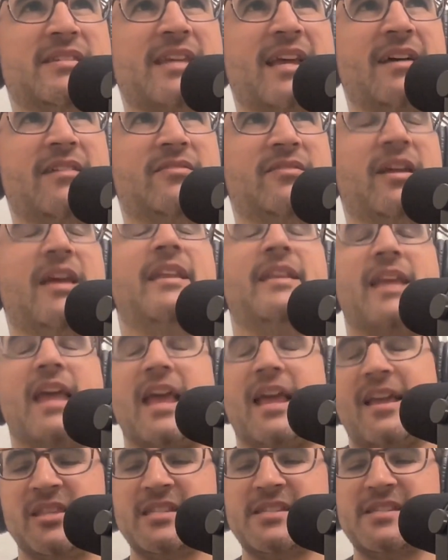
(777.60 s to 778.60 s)
out. And
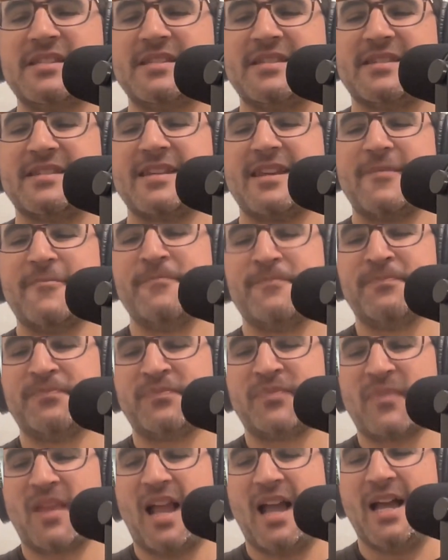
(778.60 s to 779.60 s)
this is,
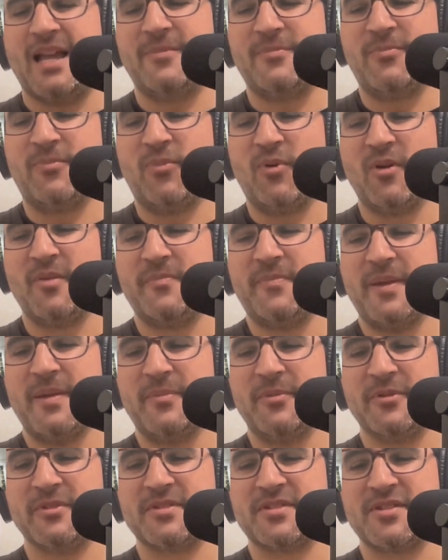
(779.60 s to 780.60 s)
I point
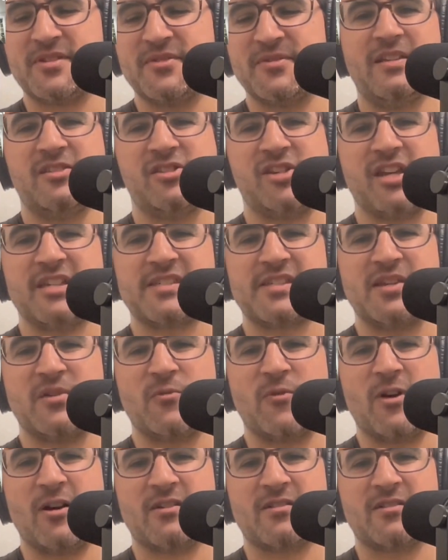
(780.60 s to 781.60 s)
people to Jesse
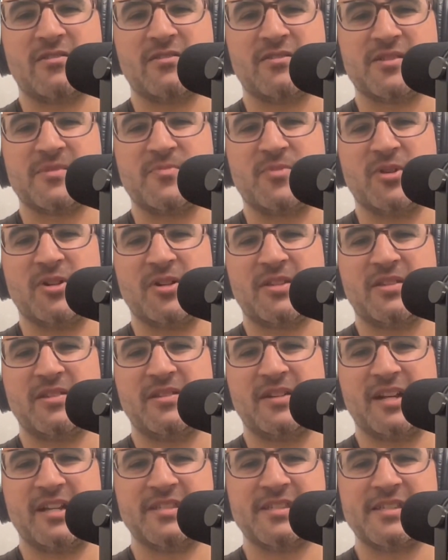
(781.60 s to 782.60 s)
Walker's book, The
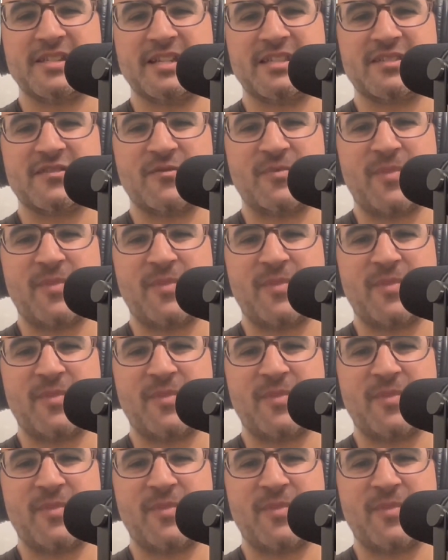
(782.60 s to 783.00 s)
United States of